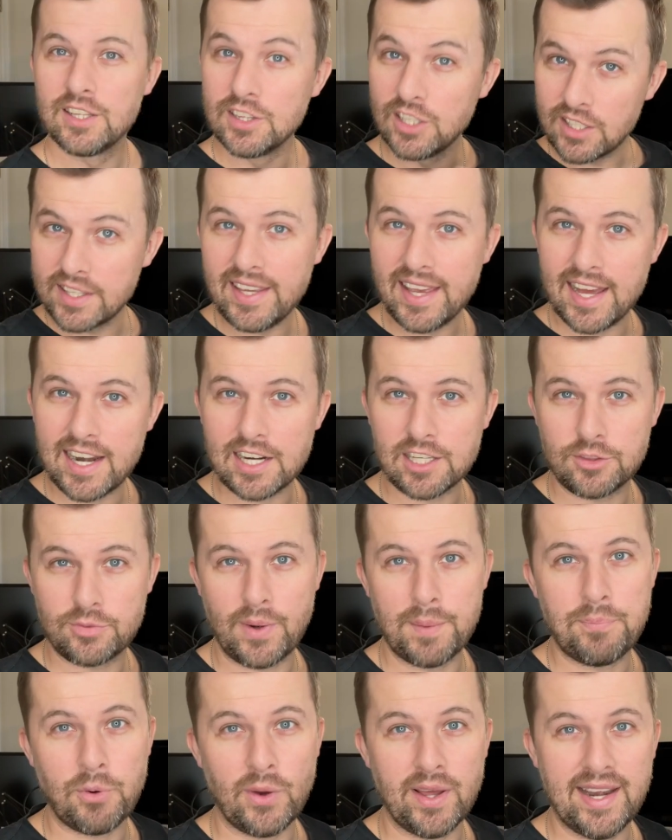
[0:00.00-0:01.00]
Looking at our
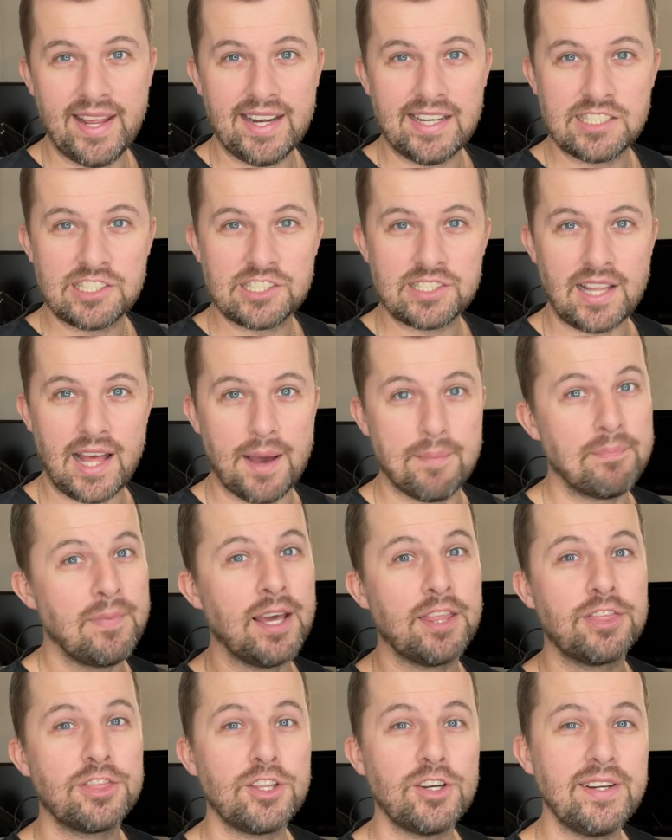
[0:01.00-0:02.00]
3.8 inch slot,
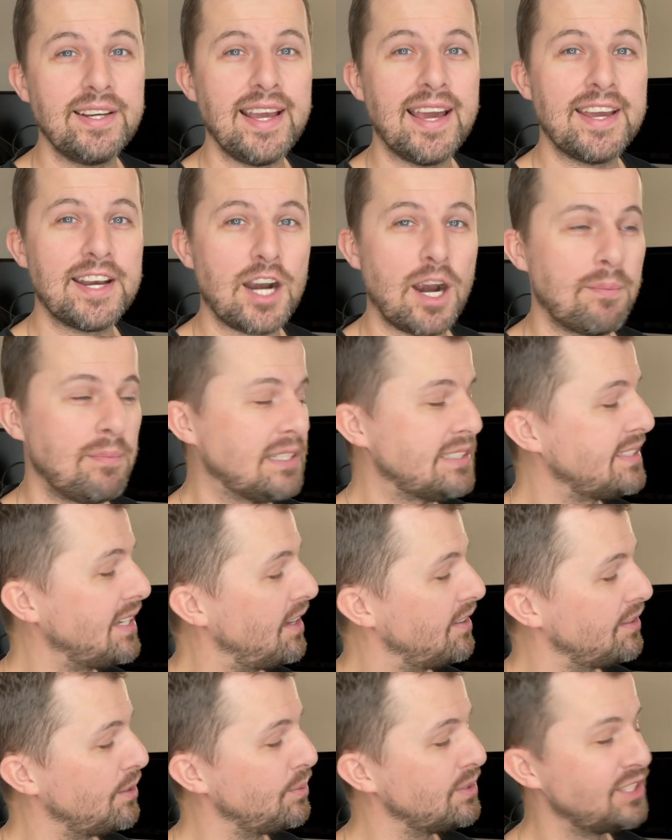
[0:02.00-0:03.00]
my 38
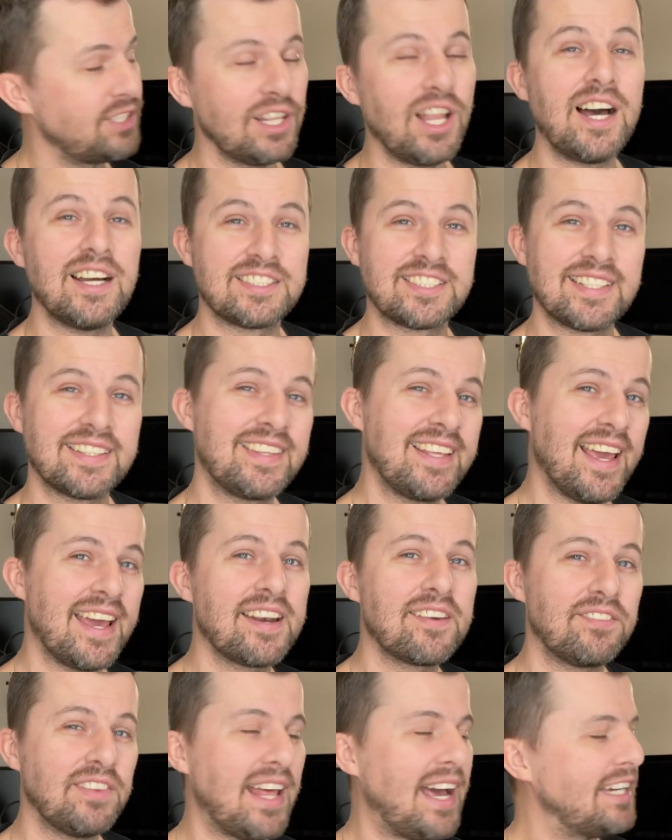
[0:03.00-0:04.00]
RMSL that was launched at the
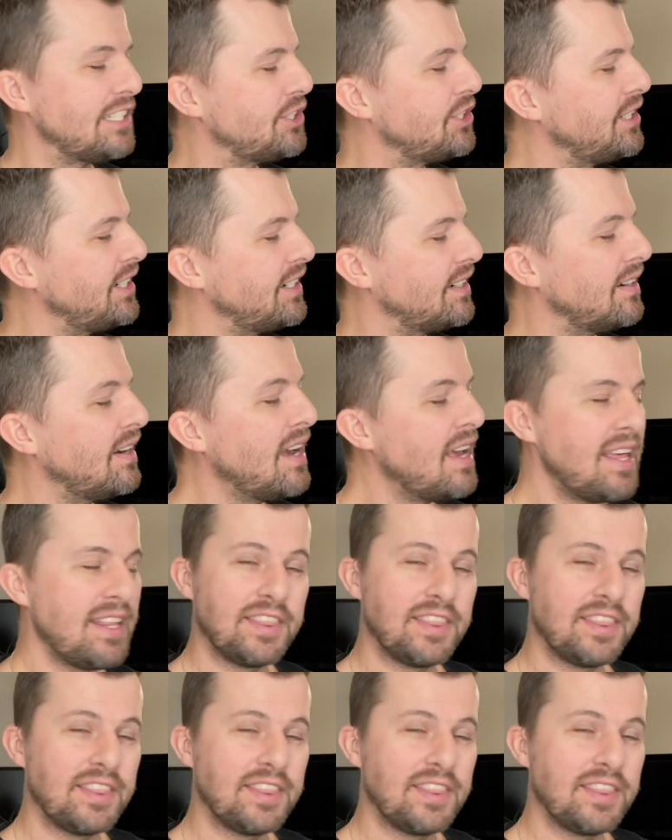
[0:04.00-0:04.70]
end of last year,